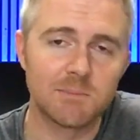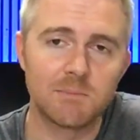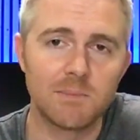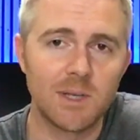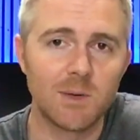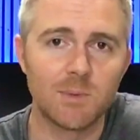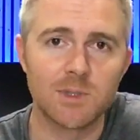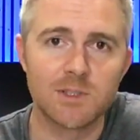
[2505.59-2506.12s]

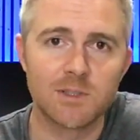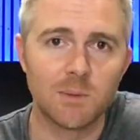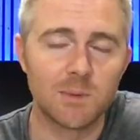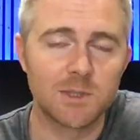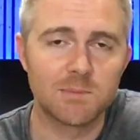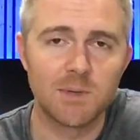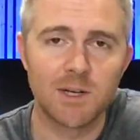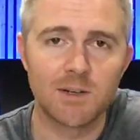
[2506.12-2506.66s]
it was so
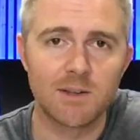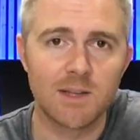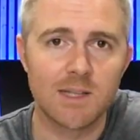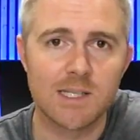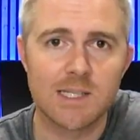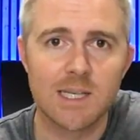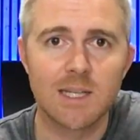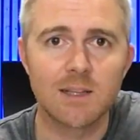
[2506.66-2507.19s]
much better than the
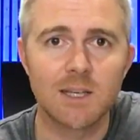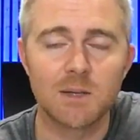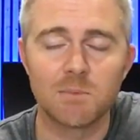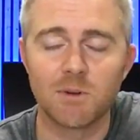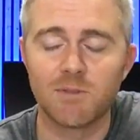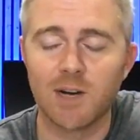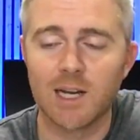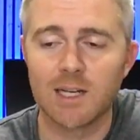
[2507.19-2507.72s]
tent they had
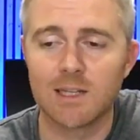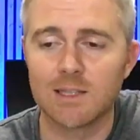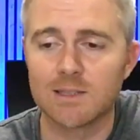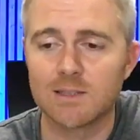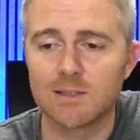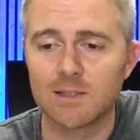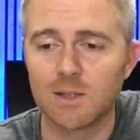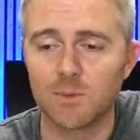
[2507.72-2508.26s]
provided
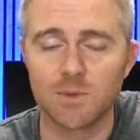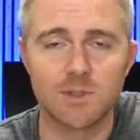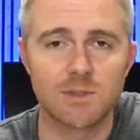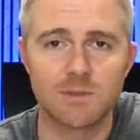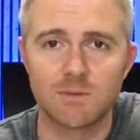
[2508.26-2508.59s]
us. It was